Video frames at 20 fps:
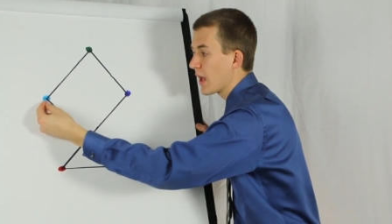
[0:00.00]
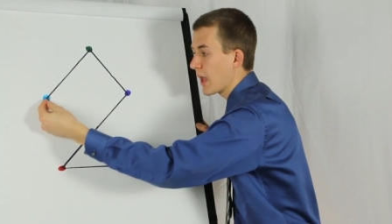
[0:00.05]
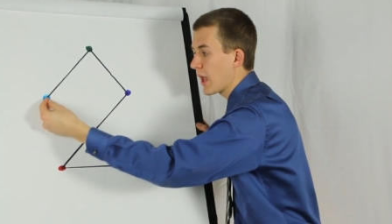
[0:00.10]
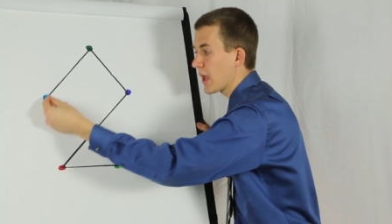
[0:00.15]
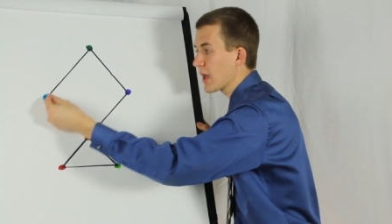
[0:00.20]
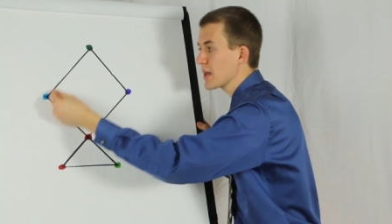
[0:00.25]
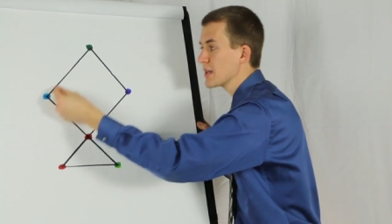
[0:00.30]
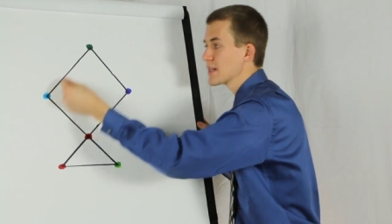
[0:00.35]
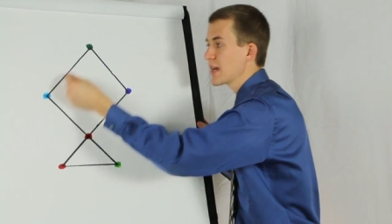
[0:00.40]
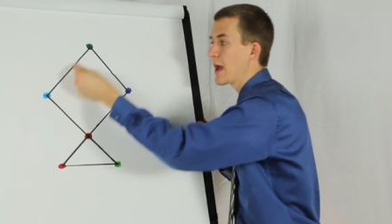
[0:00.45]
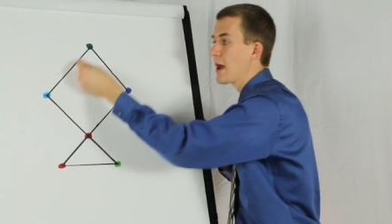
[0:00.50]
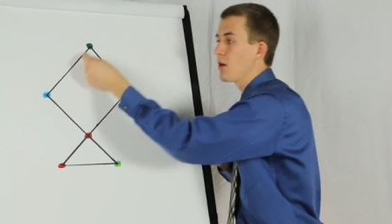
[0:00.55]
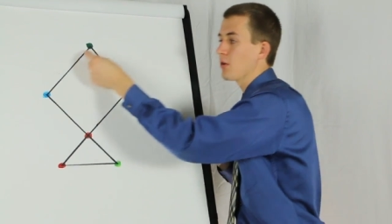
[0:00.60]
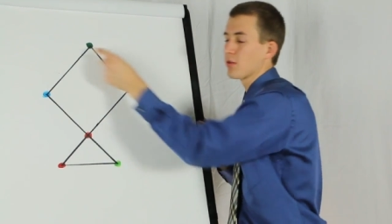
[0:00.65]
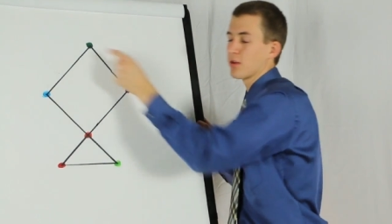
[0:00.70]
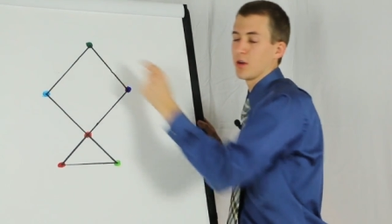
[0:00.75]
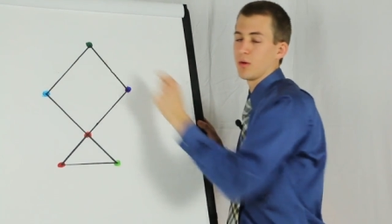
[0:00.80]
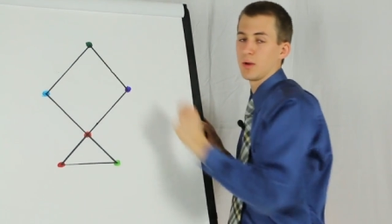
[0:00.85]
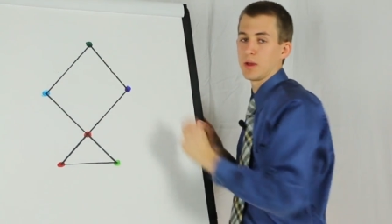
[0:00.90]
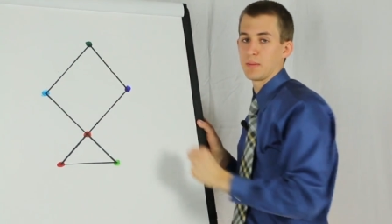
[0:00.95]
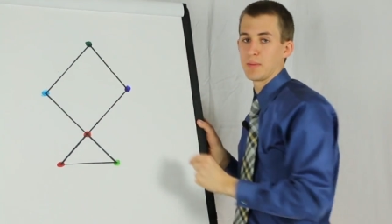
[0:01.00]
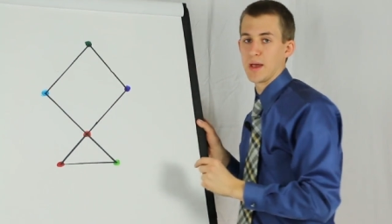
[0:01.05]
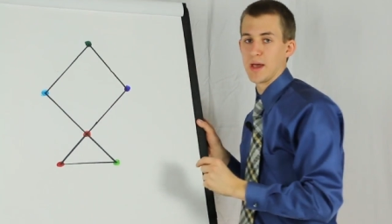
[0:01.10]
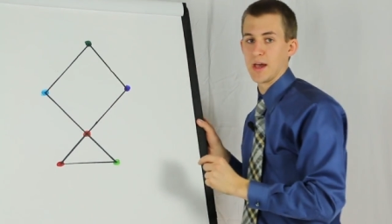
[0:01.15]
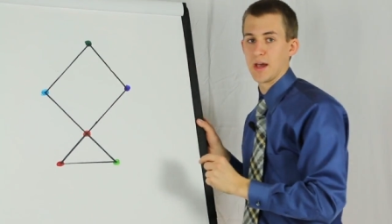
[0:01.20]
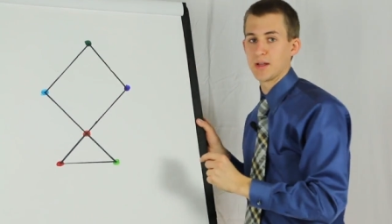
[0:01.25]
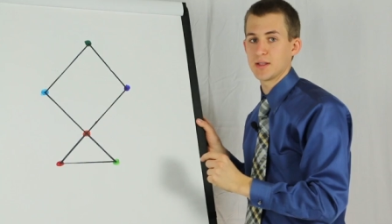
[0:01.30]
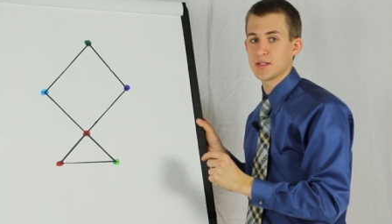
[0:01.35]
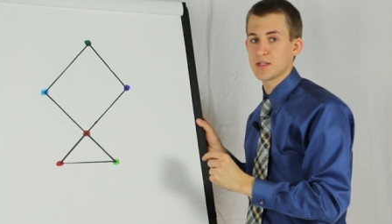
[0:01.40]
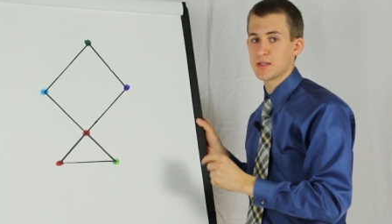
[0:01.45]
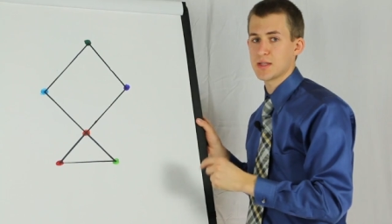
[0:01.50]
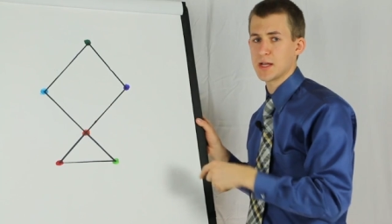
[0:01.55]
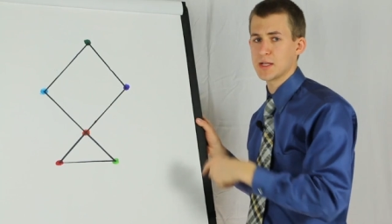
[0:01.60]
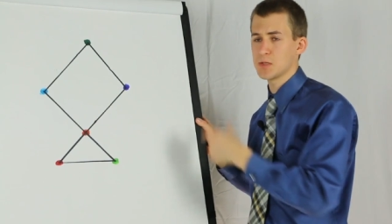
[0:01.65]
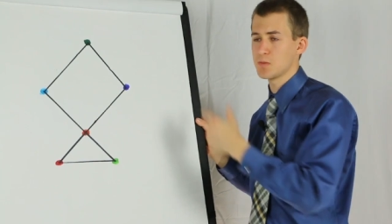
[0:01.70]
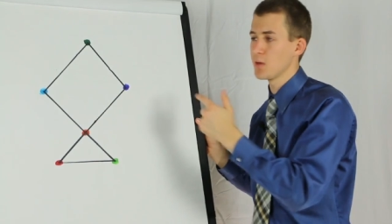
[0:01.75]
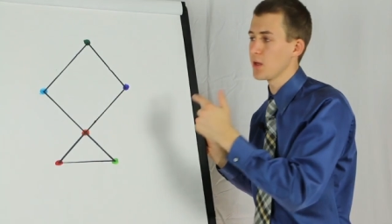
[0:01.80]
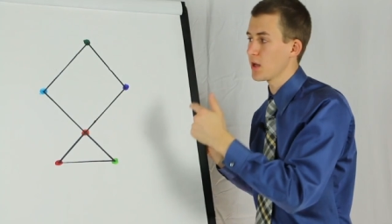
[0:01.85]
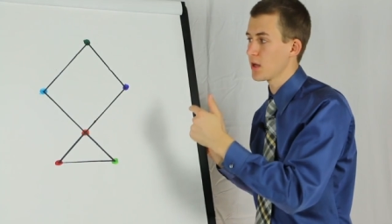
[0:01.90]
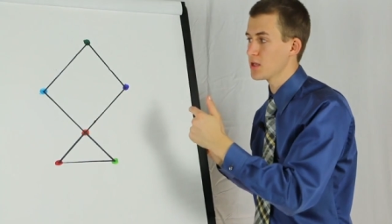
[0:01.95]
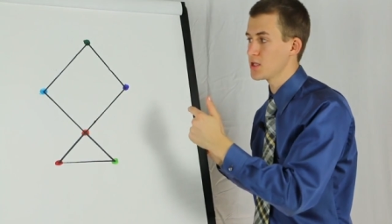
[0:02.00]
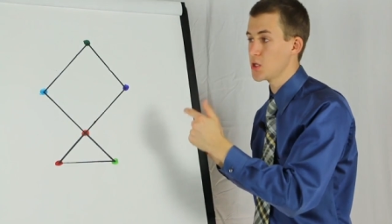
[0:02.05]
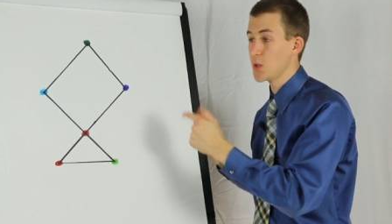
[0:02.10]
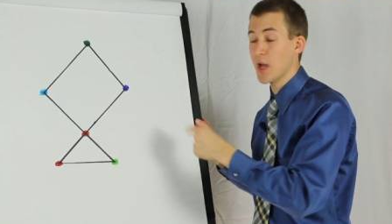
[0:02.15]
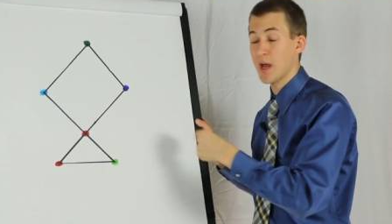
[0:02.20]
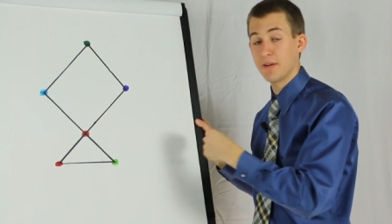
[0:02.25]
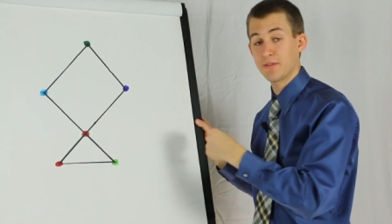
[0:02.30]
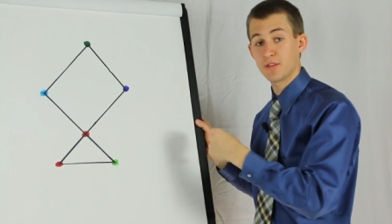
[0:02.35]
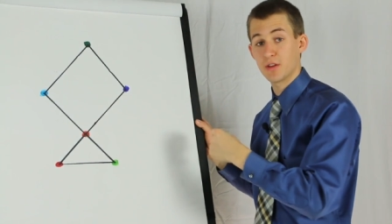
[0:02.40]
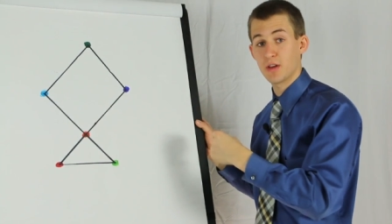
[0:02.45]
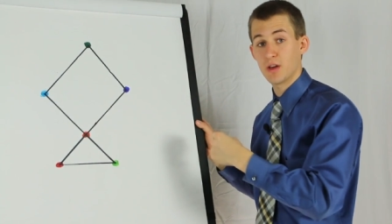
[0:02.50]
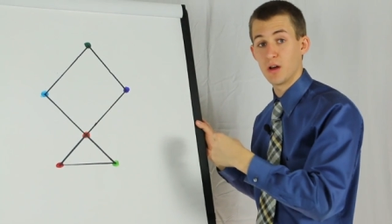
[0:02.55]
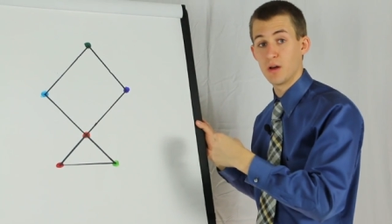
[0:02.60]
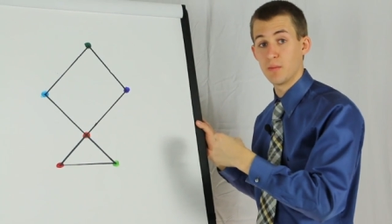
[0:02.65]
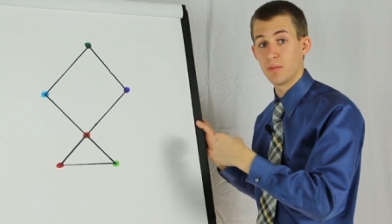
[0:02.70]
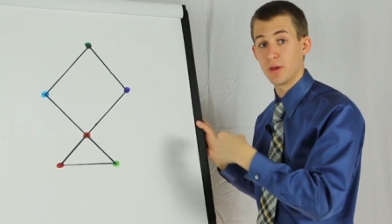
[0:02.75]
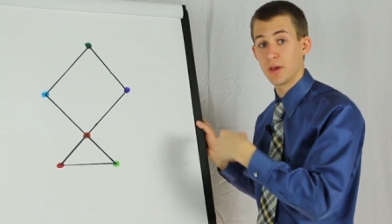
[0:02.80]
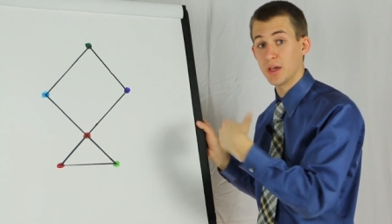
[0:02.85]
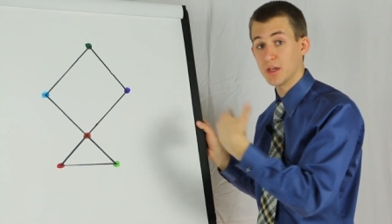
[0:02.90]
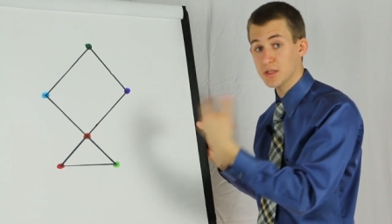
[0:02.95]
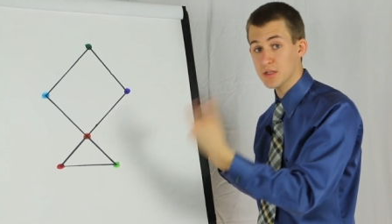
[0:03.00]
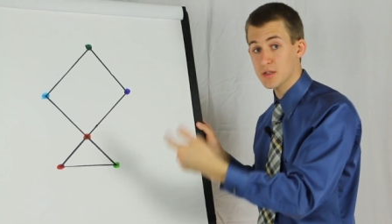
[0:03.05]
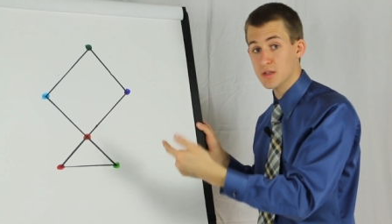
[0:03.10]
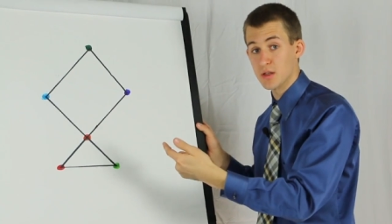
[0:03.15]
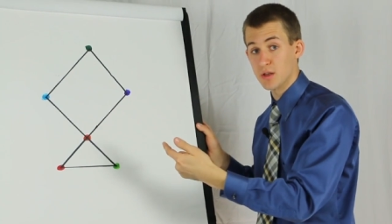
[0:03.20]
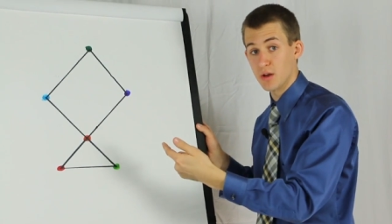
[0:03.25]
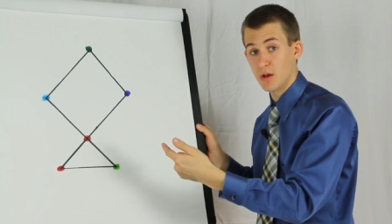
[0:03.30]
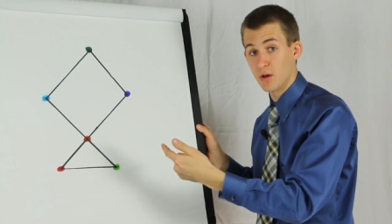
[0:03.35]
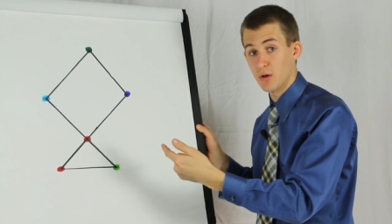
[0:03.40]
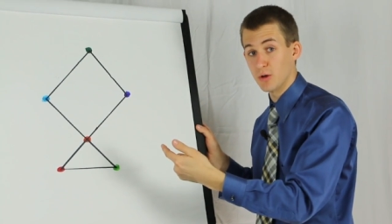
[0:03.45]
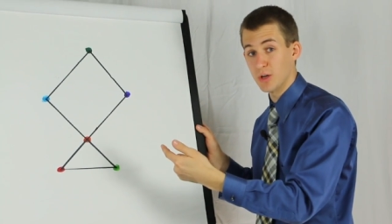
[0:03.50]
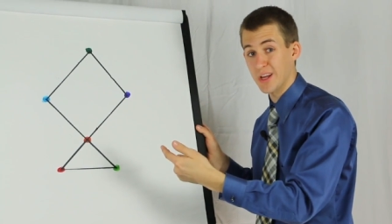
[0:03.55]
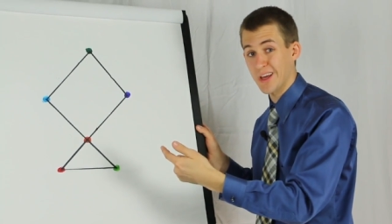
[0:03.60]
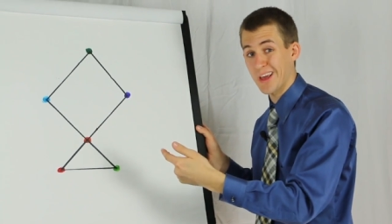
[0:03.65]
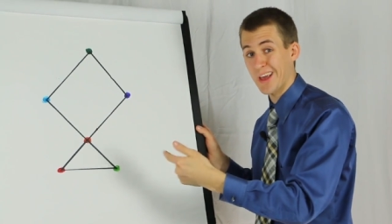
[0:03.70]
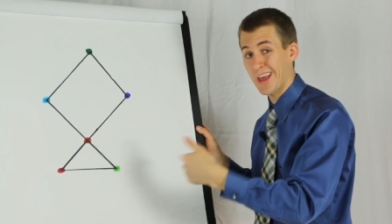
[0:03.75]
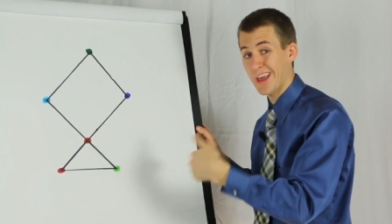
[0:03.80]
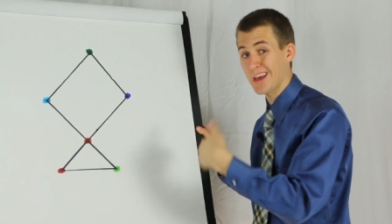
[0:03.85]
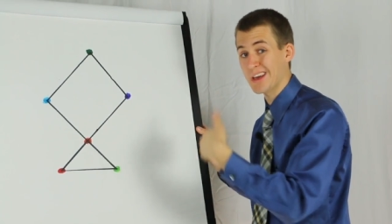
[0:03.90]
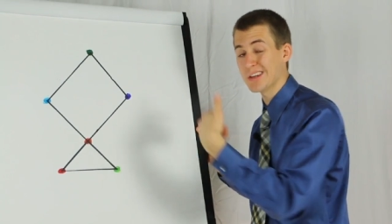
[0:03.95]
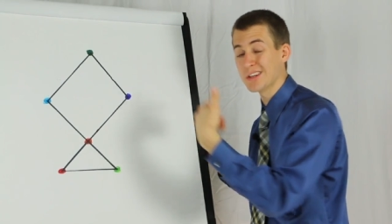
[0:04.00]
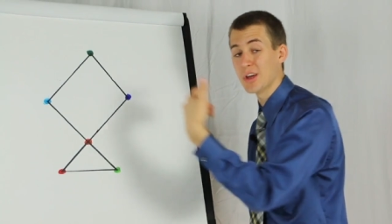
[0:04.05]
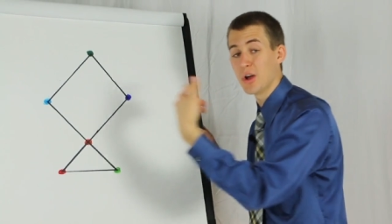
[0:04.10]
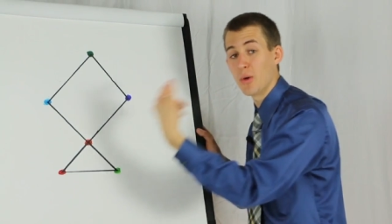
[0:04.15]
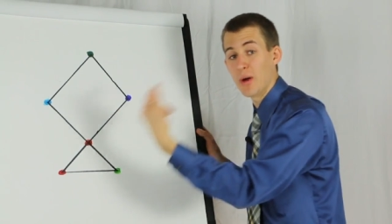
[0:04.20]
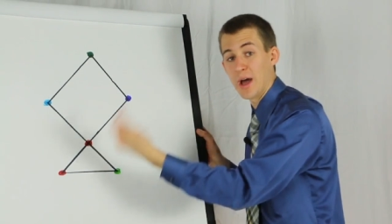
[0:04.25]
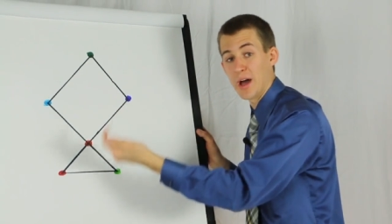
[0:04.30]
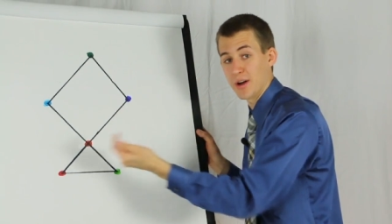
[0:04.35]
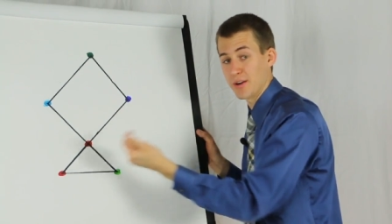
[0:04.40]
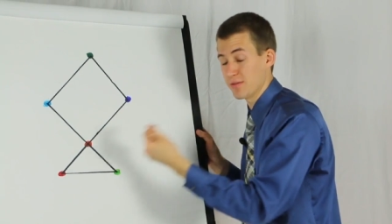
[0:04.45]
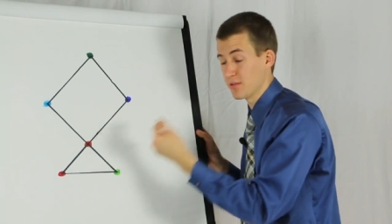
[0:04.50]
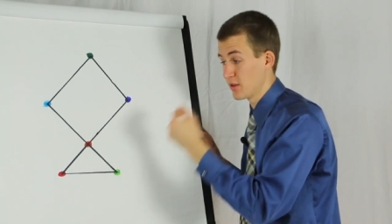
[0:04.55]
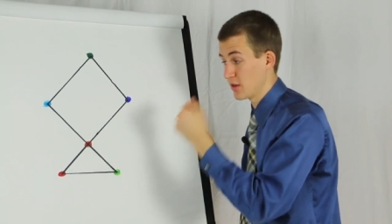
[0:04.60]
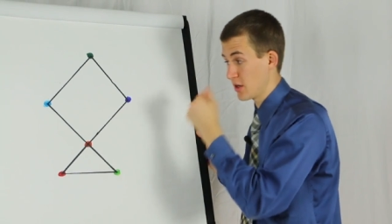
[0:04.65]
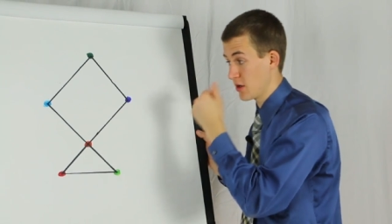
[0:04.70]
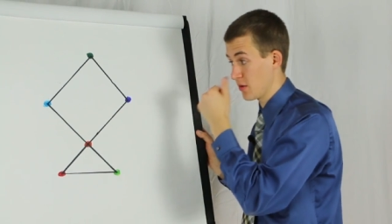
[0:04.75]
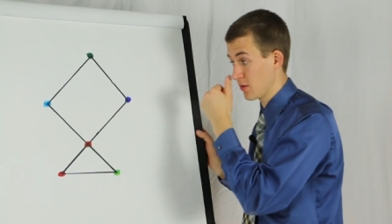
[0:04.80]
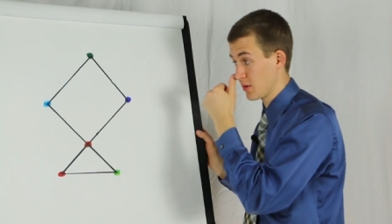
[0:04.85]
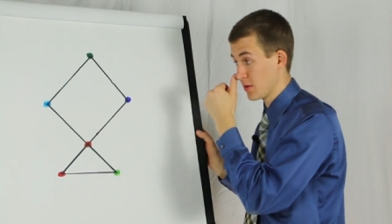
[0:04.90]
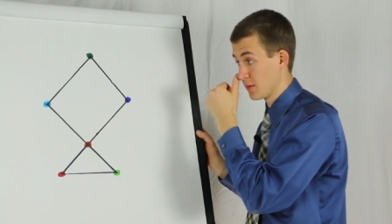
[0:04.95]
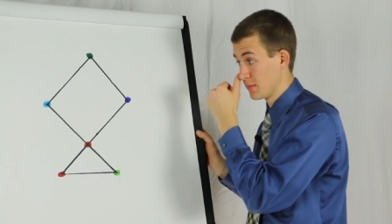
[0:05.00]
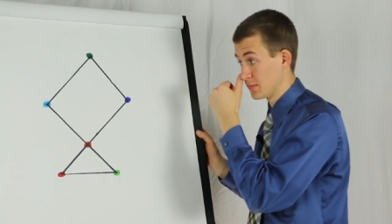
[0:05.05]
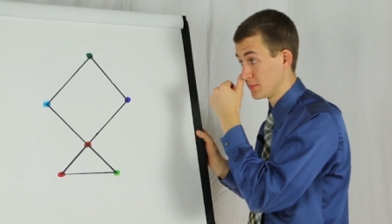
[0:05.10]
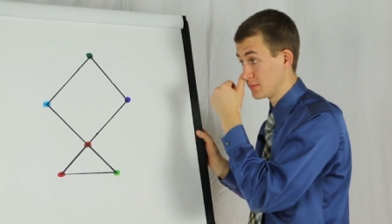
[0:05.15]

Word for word: and outgoing paths. That's because you have to come into the node and go out of the node.